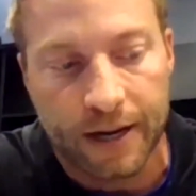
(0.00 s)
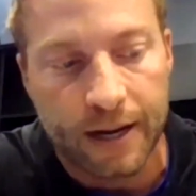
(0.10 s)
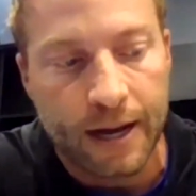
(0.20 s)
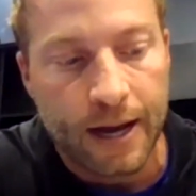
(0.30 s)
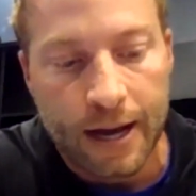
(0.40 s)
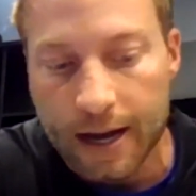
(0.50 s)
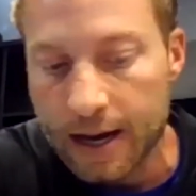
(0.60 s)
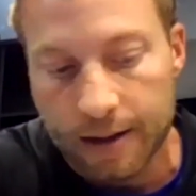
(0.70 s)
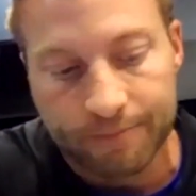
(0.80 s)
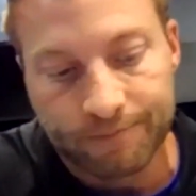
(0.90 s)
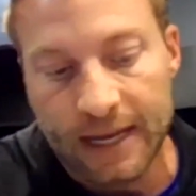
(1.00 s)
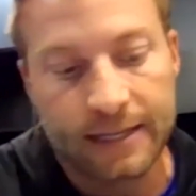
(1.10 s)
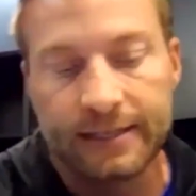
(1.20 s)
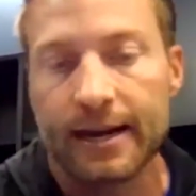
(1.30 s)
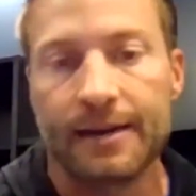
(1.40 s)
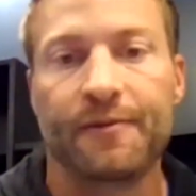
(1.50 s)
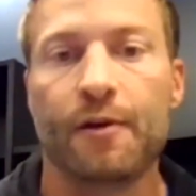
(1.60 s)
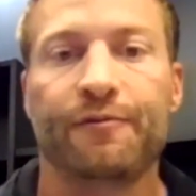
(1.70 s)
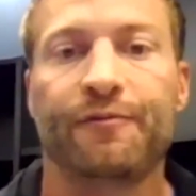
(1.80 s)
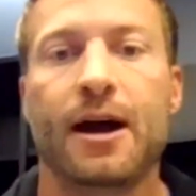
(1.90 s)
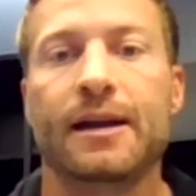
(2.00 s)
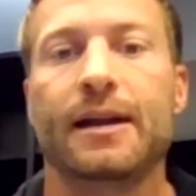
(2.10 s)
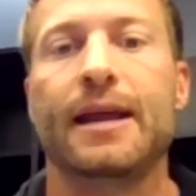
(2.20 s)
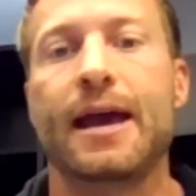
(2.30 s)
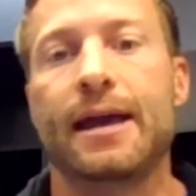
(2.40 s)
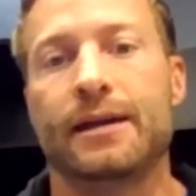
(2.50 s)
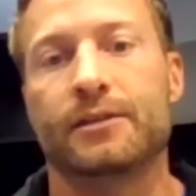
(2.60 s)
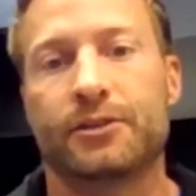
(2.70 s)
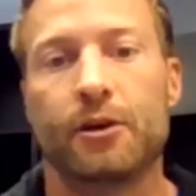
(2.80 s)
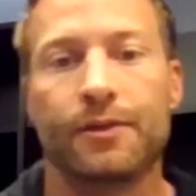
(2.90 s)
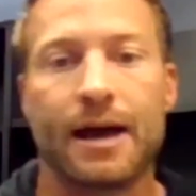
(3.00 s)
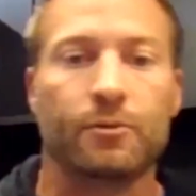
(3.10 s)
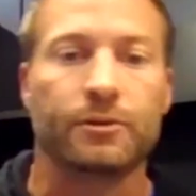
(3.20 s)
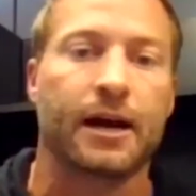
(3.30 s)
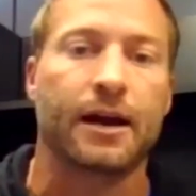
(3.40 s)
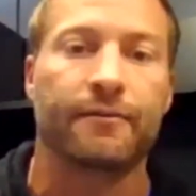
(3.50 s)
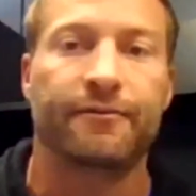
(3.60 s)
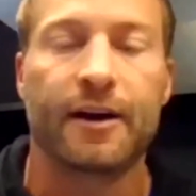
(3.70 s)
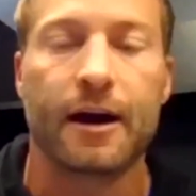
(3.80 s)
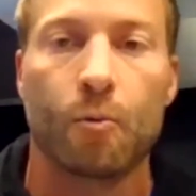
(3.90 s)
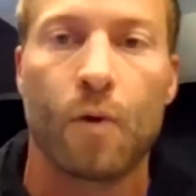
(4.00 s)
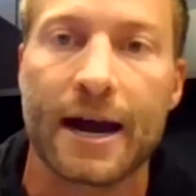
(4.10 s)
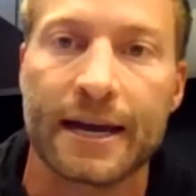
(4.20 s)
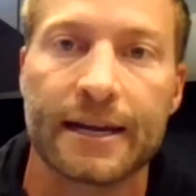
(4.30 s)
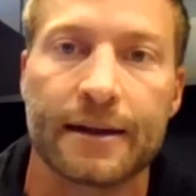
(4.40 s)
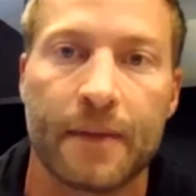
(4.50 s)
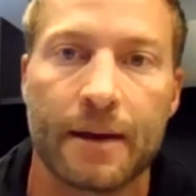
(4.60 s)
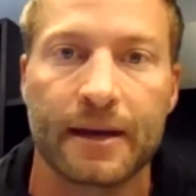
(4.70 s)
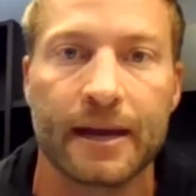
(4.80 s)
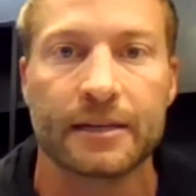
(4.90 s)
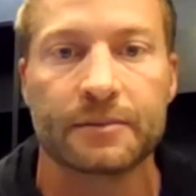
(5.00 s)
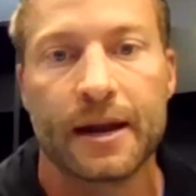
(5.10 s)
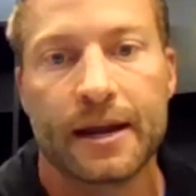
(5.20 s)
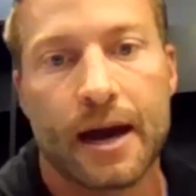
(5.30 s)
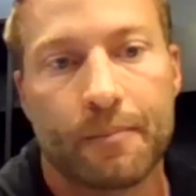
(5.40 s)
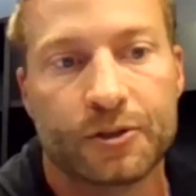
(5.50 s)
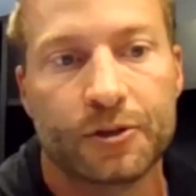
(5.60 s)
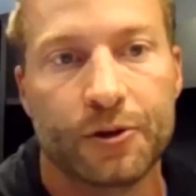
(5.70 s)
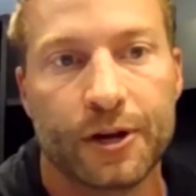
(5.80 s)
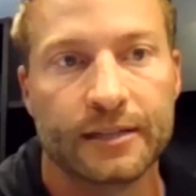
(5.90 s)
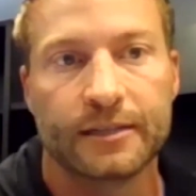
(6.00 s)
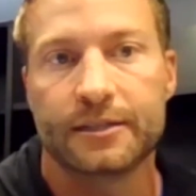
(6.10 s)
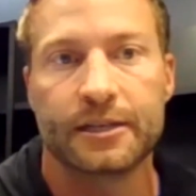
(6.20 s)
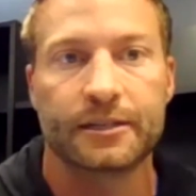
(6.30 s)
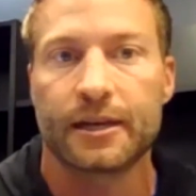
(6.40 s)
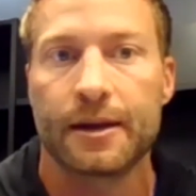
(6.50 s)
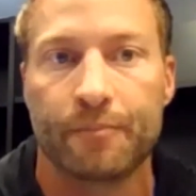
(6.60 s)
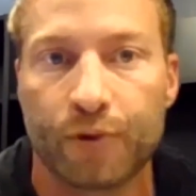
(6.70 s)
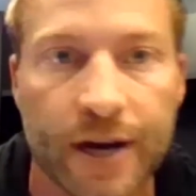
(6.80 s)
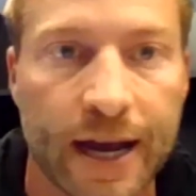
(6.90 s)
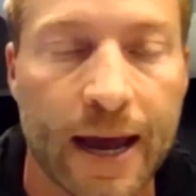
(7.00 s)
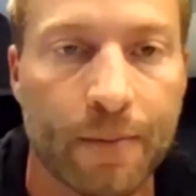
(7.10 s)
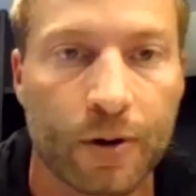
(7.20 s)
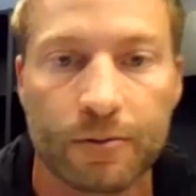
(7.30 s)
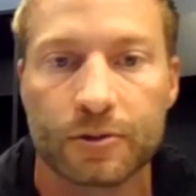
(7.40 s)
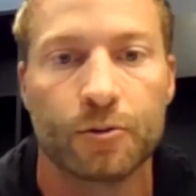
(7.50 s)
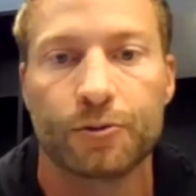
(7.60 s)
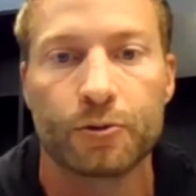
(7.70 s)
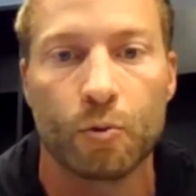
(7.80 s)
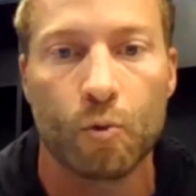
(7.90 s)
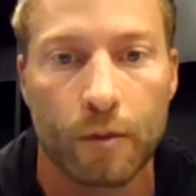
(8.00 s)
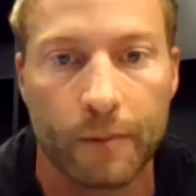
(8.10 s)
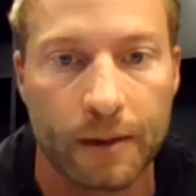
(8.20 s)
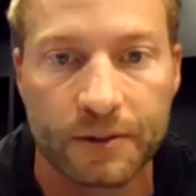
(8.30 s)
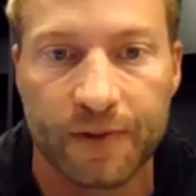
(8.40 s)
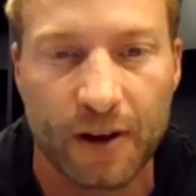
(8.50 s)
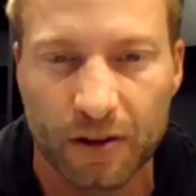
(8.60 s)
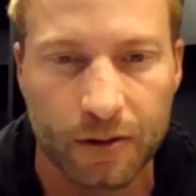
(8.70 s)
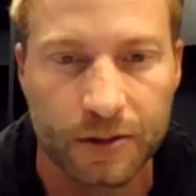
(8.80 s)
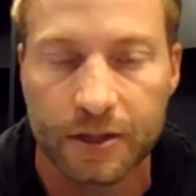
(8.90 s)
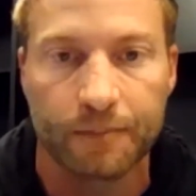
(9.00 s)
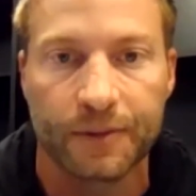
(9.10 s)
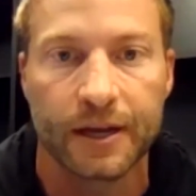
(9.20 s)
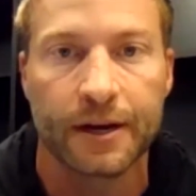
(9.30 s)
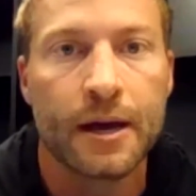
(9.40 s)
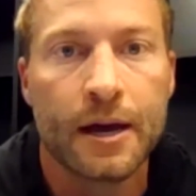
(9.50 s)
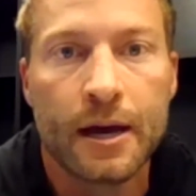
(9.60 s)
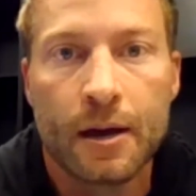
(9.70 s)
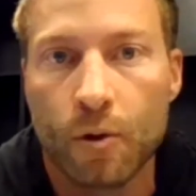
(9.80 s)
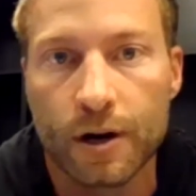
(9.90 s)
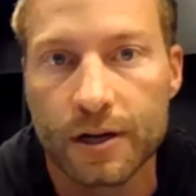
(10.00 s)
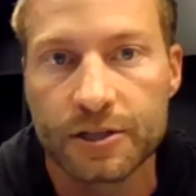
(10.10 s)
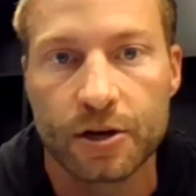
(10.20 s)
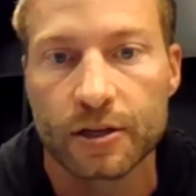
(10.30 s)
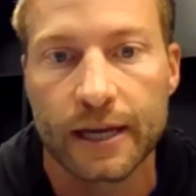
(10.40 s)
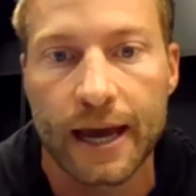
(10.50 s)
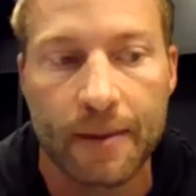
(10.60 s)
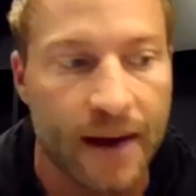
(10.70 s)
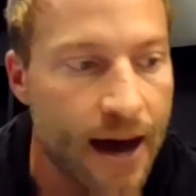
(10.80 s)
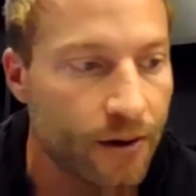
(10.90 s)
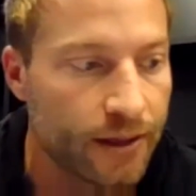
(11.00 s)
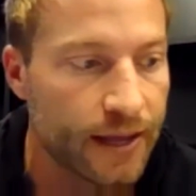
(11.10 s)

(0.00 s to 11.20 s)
But um, he said he felt fine today. And so that was kind of uh, why he didn't maybe get as many opportunities as just in pregame when he was going through the warmups, felt a little something, wanted to start the game out.